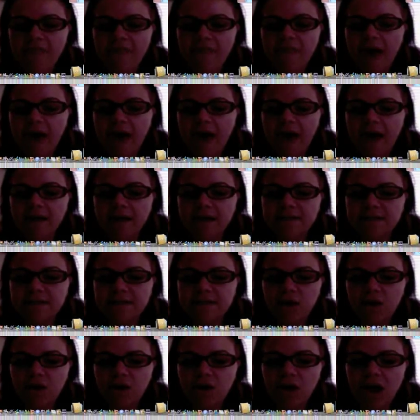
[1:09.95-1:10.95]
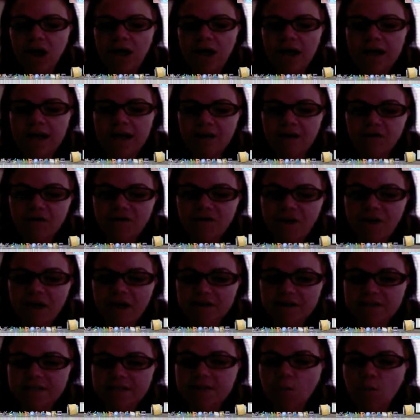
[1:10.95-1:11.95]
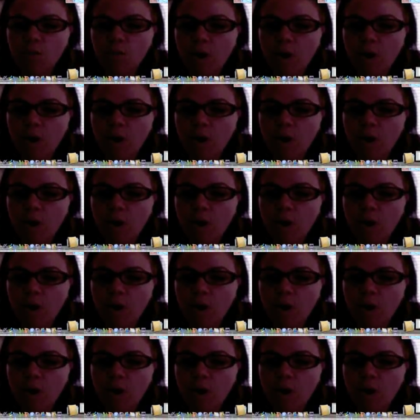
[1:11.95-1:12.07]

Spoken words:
that it never fails.